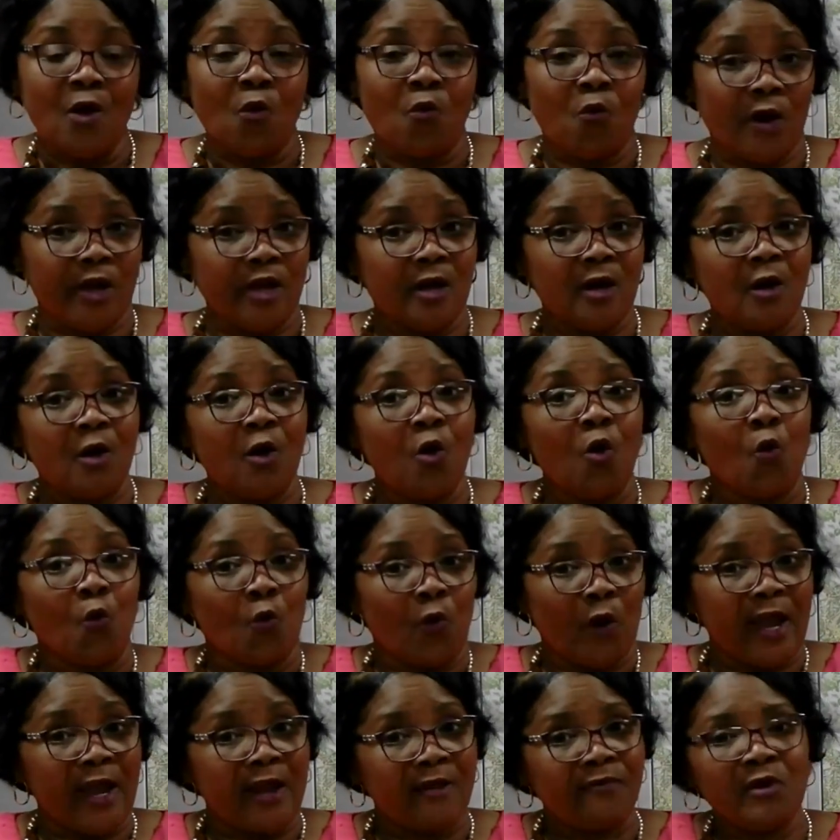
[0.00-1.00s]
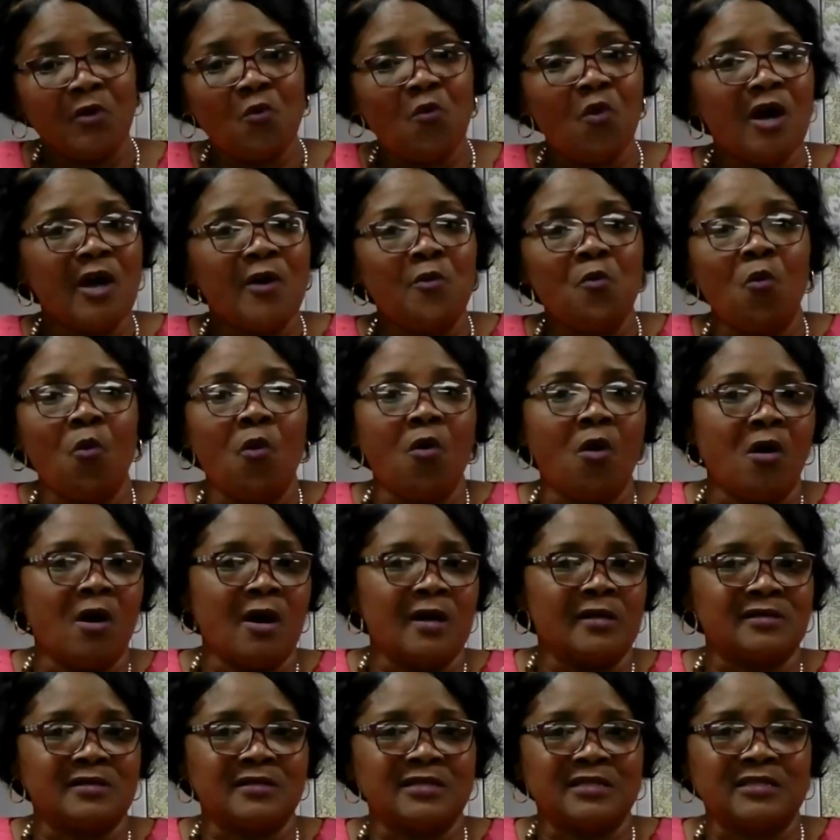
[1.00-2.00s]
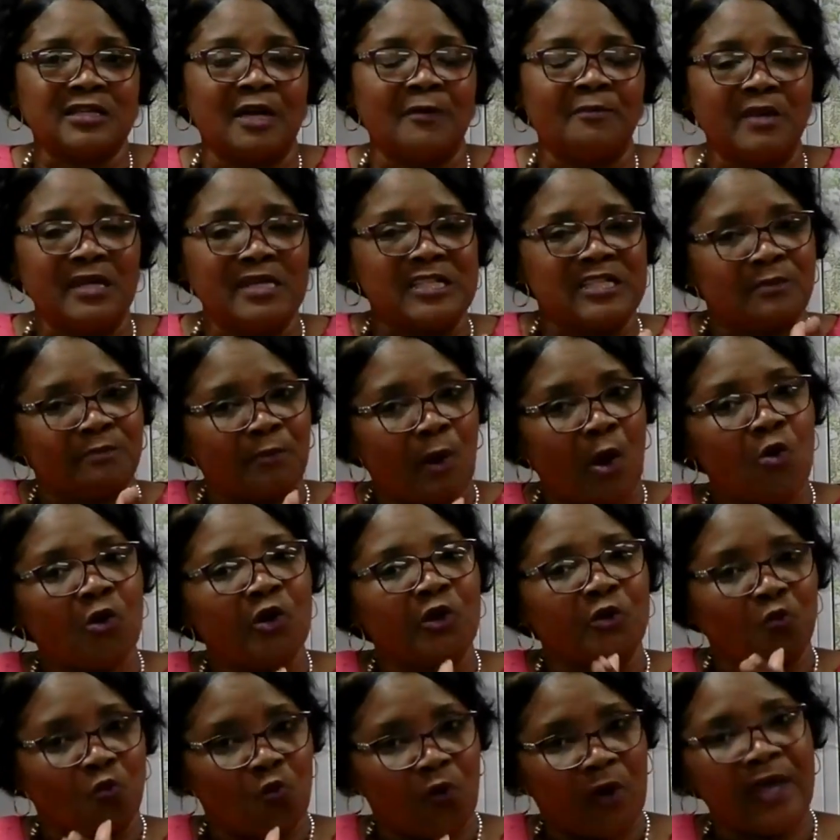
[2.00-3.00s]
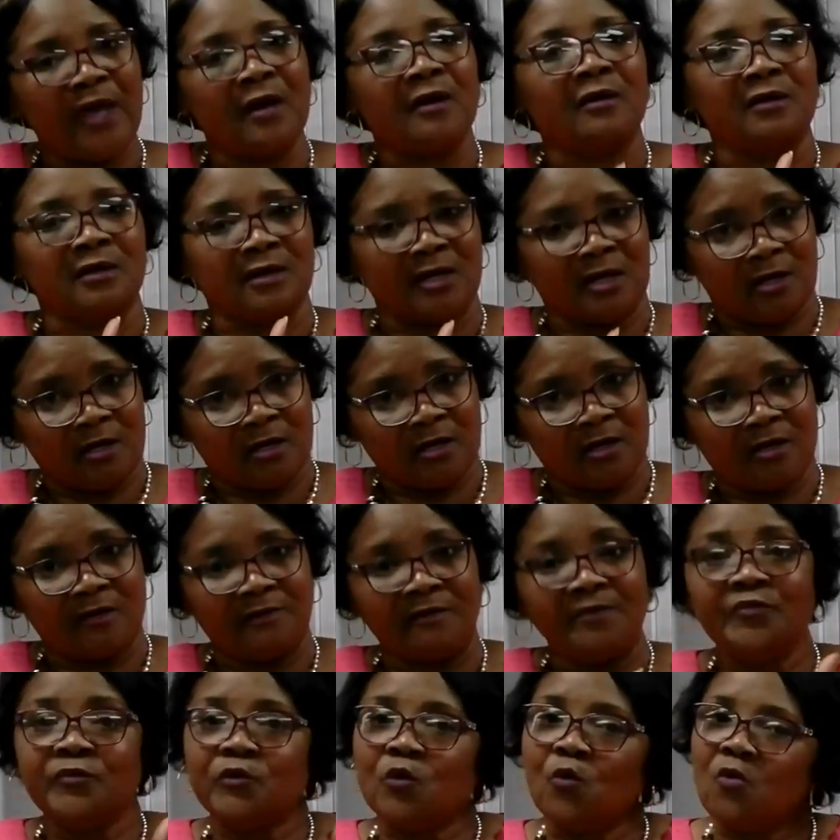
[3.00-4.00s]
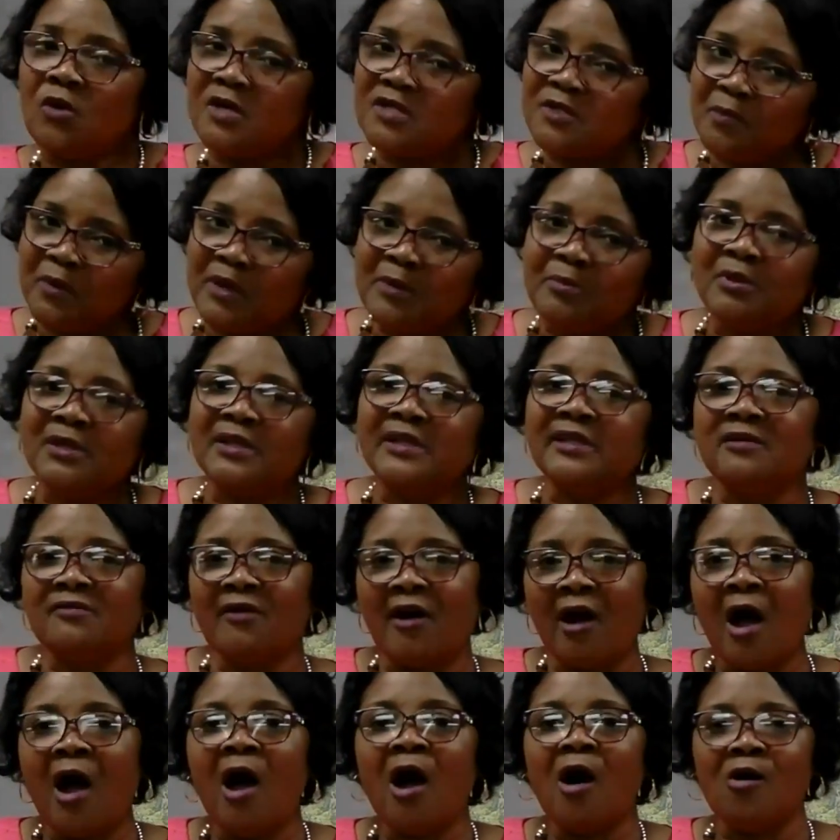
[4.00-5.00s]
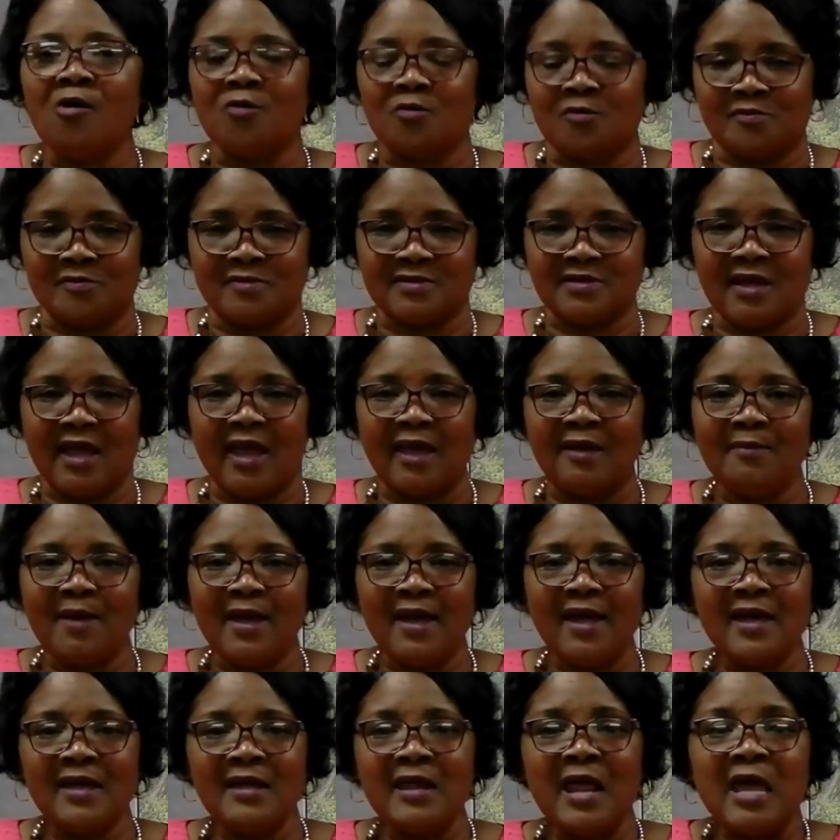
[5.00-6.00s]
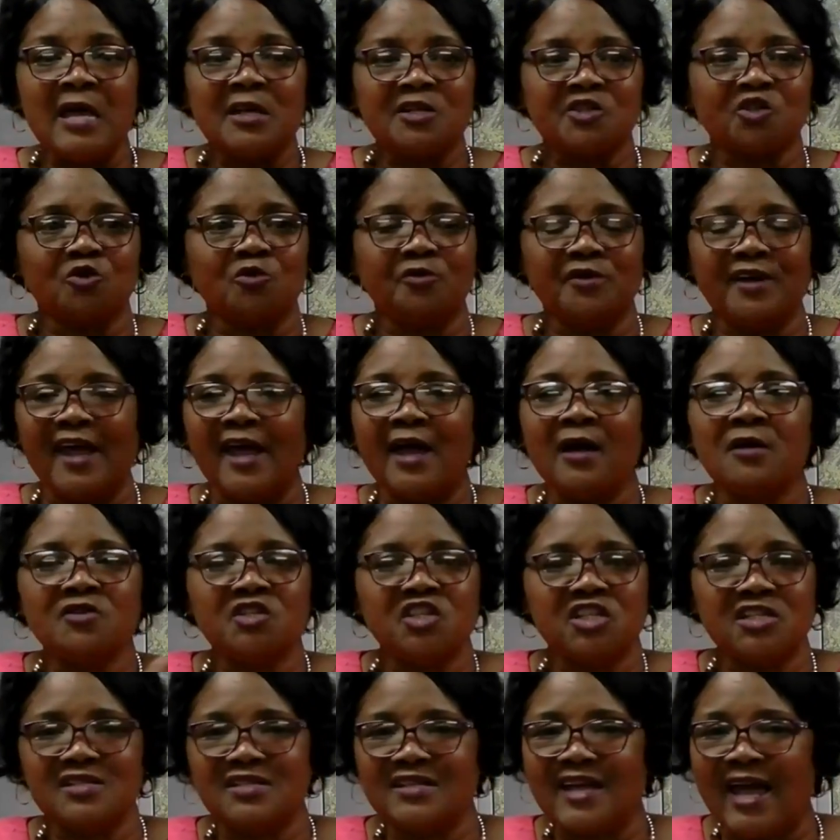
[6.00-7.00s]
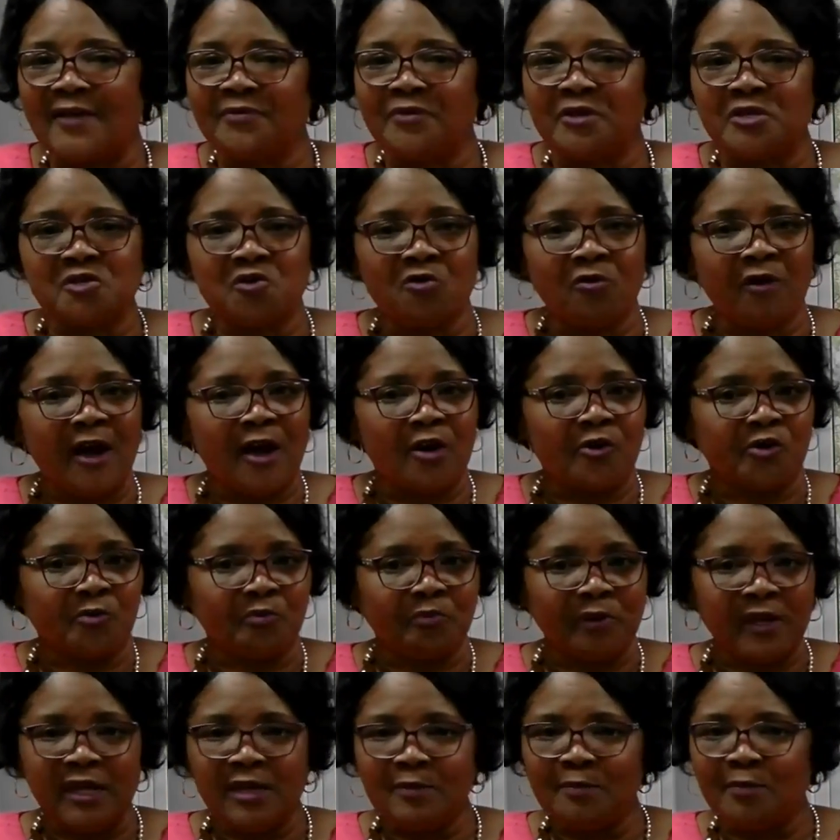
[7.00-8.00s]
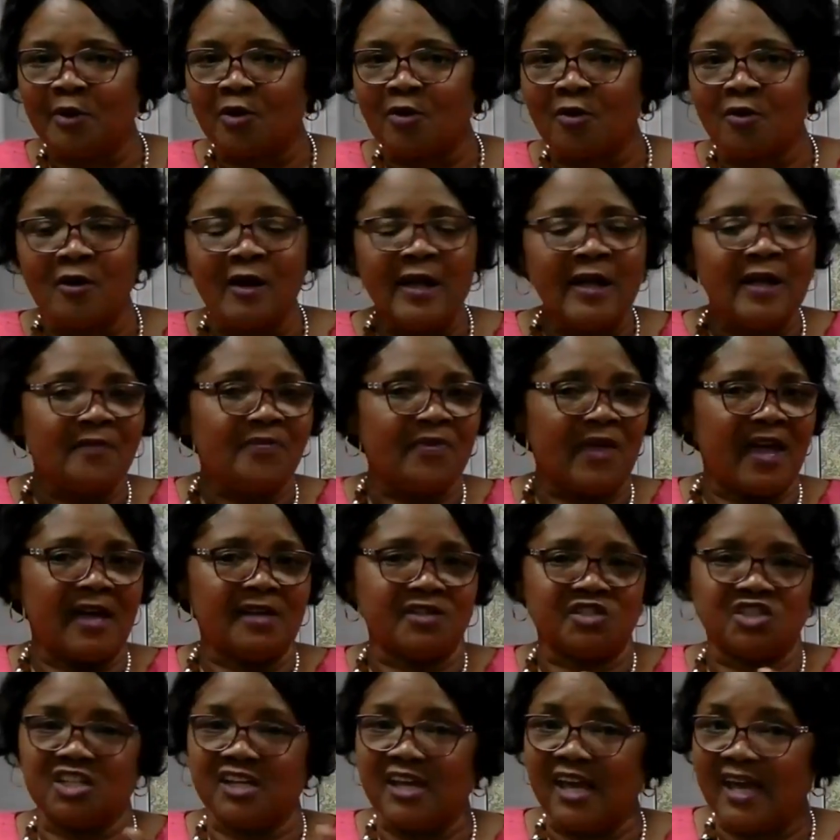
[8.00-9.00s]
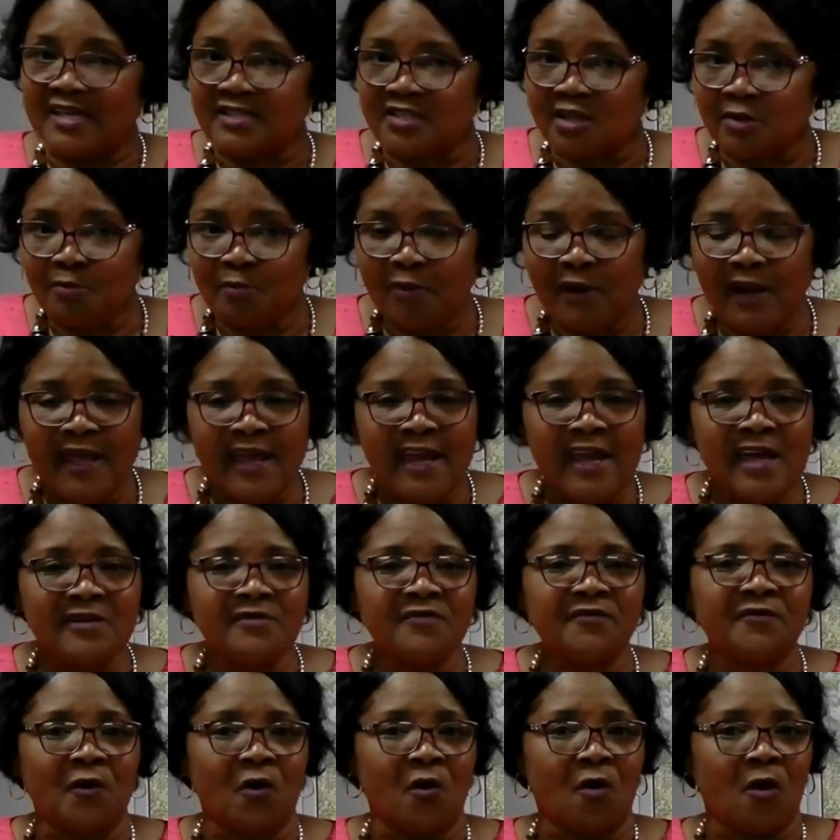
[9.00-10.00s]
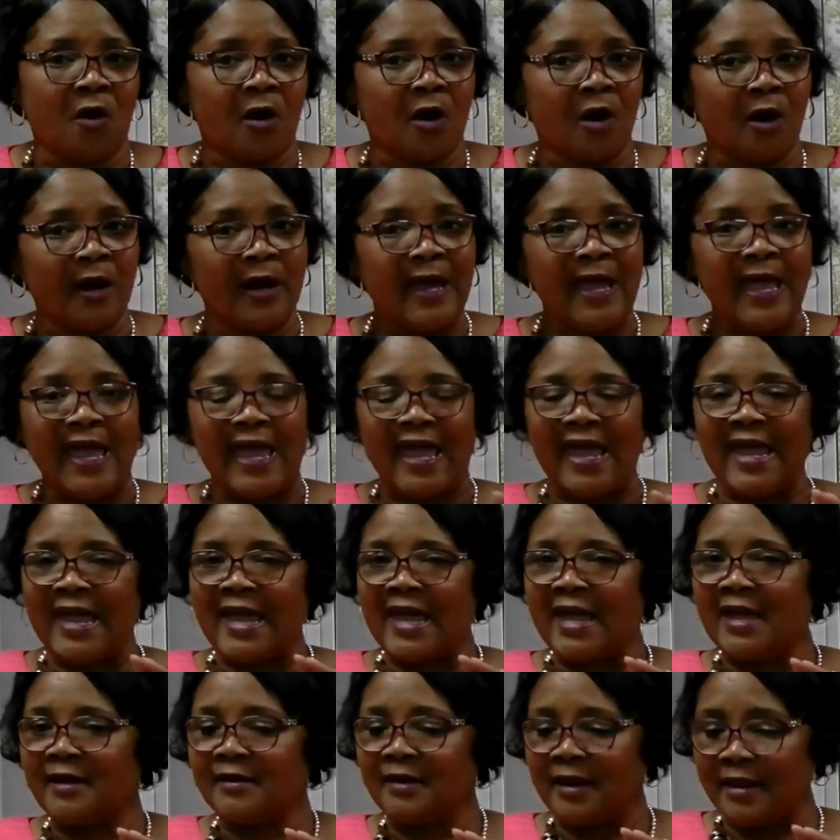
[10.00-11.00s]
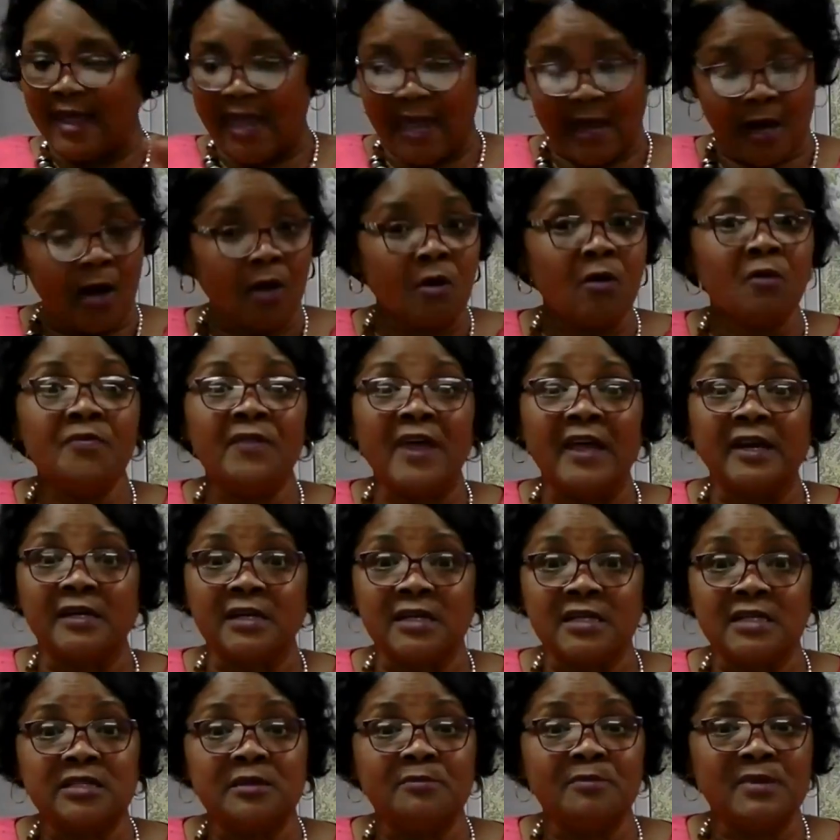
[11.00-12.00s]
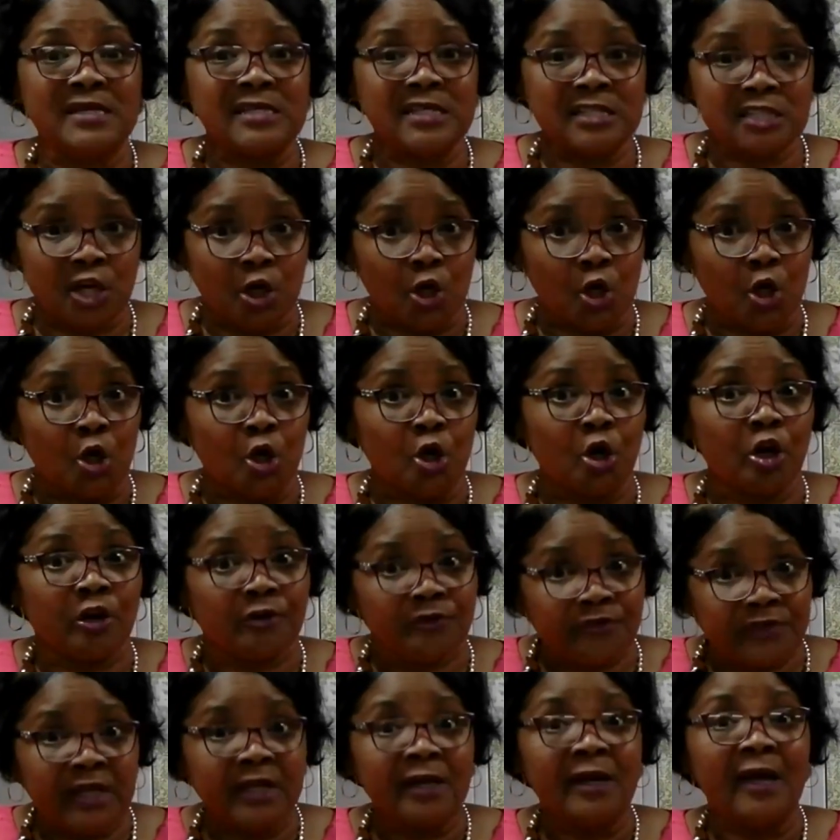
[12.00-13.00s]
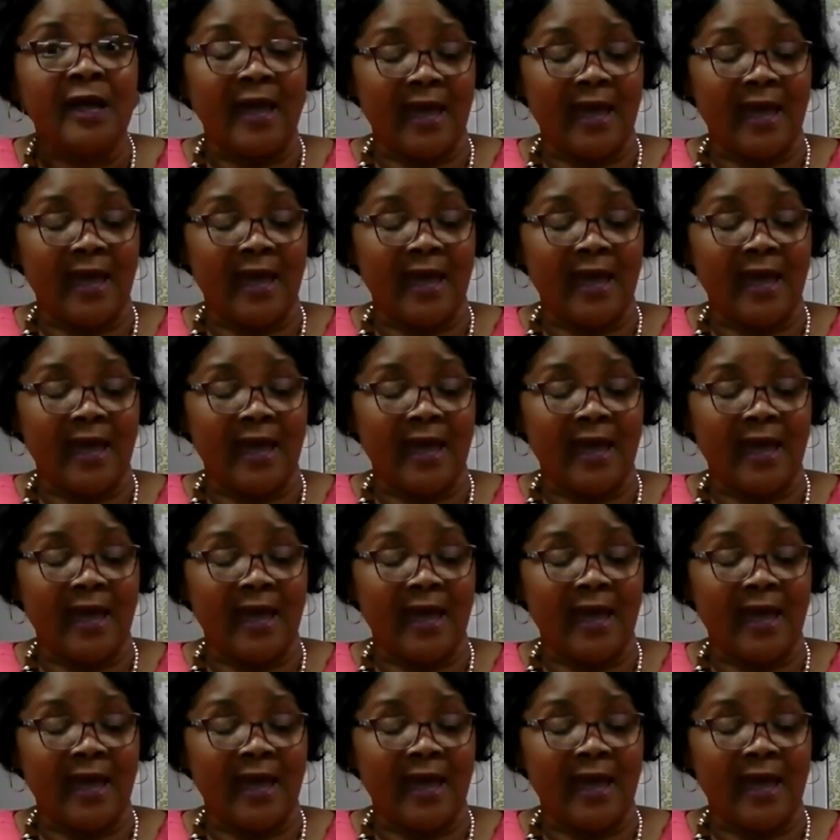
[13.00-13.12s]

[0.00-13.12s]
Well, everyone wants to be spoken well of once people leave our homes. Amen? So now she's got this crowd of people that she hasn't planned for, and now they need to be served.